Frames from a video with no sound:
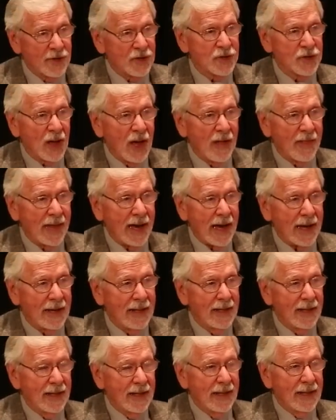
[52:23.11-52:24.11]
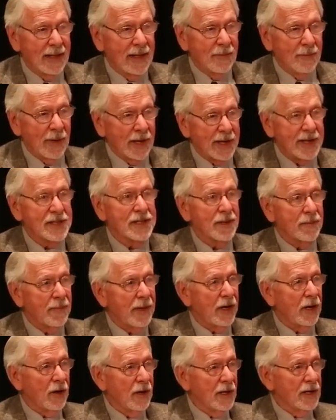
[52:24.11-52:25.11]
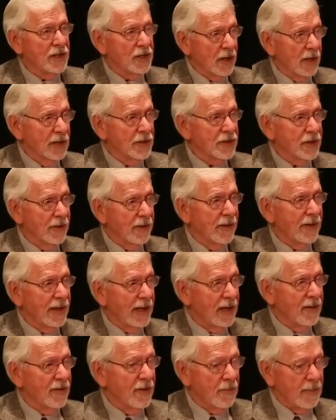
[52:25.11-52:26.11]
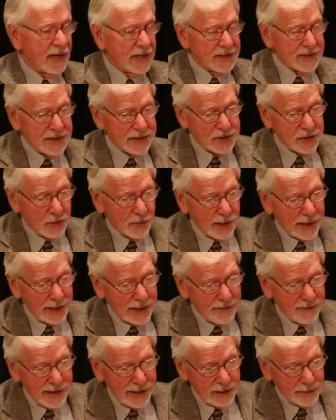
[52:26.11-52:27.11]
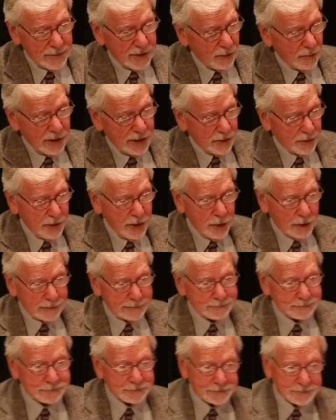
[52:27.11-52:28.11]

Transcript: You saw that. But is it because also that the information is so readily available? We don't know.